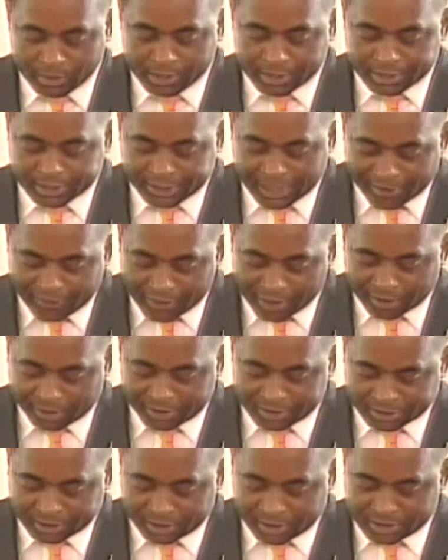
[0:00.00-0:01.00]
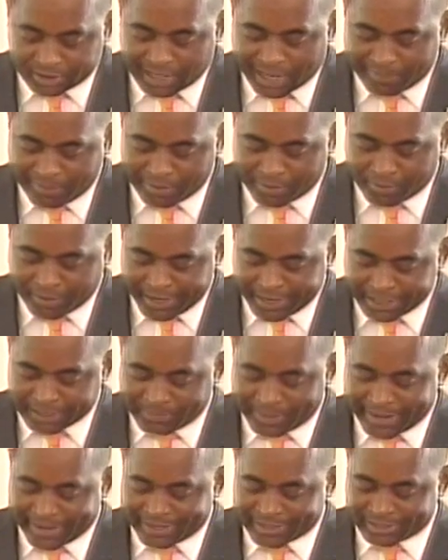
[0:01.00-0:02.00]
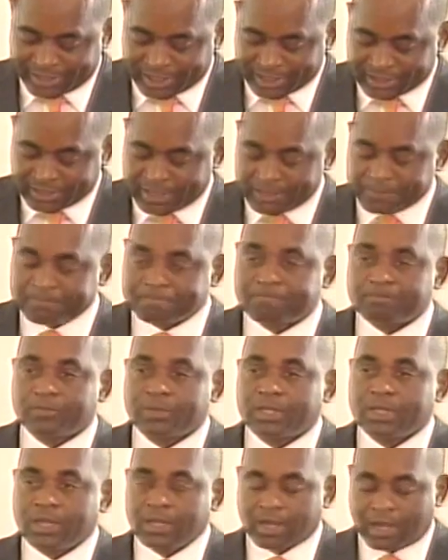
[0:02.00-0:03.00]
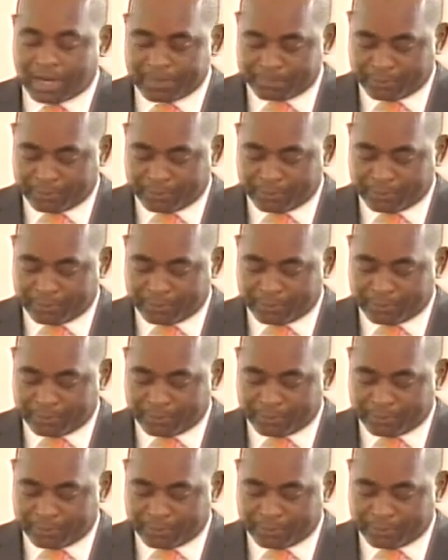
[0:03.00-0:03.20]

Several concerns have been raised by existing and